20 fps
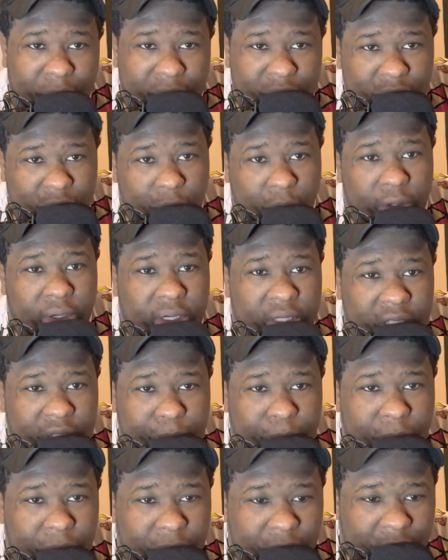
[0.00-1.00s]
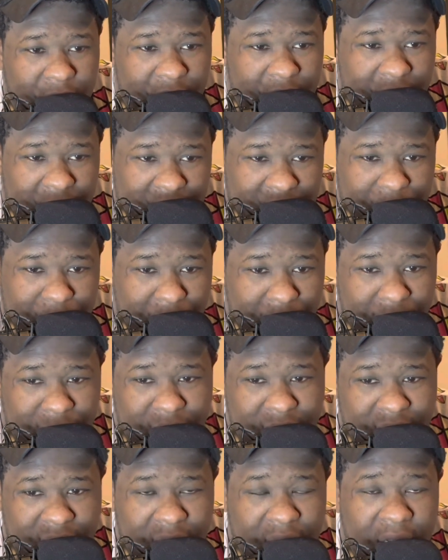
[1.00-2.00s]
enjoying the
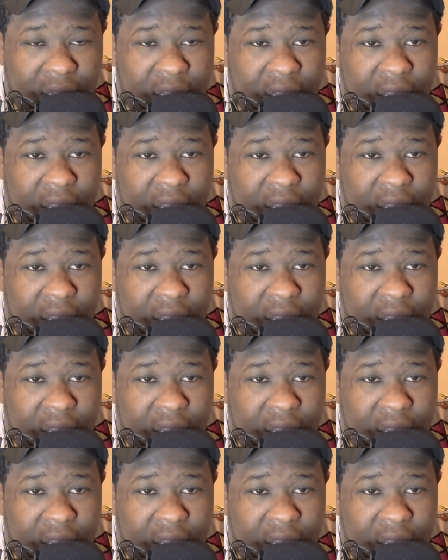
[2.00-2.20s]
experience